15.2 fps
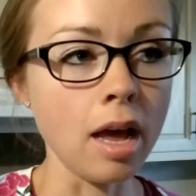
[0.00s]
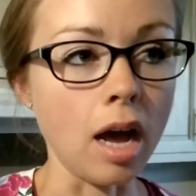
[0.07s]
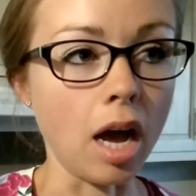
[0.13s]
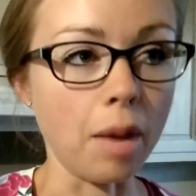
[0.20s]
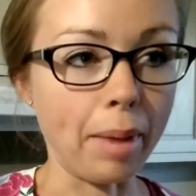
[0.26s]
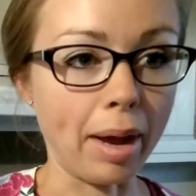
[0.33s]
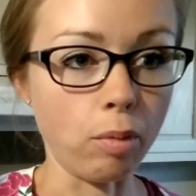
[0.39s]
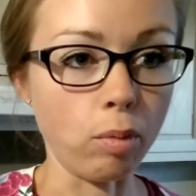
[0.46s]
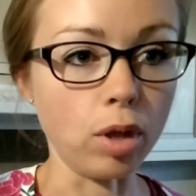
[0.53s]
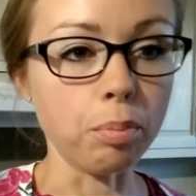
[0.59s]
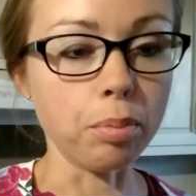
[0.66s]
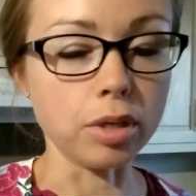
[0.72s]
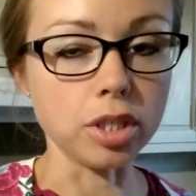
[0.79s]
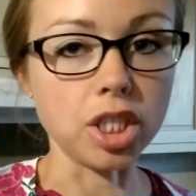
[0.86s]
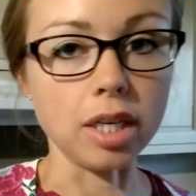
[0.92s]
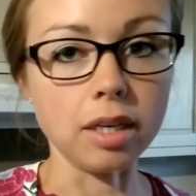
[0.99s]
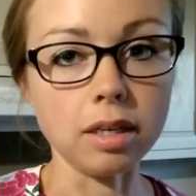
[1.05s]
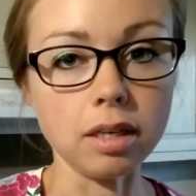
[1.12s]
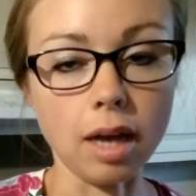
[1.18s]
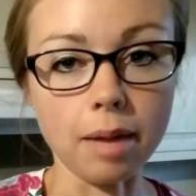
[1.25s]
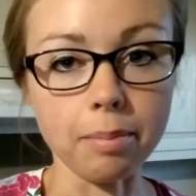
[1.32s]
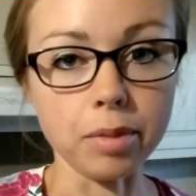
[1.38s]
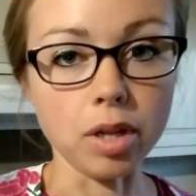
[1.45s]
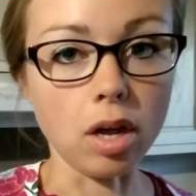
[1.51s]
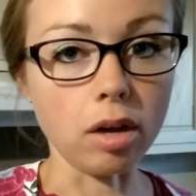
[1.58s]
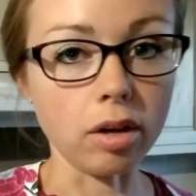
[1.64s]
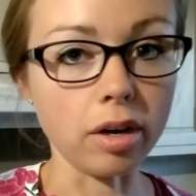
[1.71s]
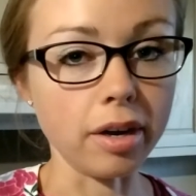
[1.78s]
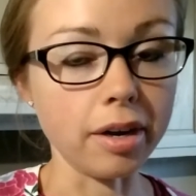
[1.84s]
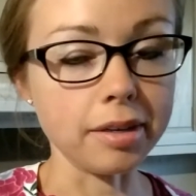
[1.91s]
I will push it
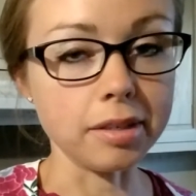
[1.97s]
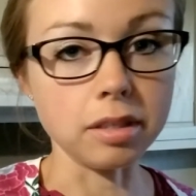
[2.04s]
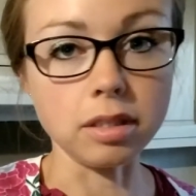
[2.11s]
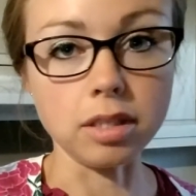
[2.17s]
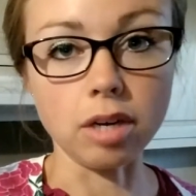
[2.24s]
longer,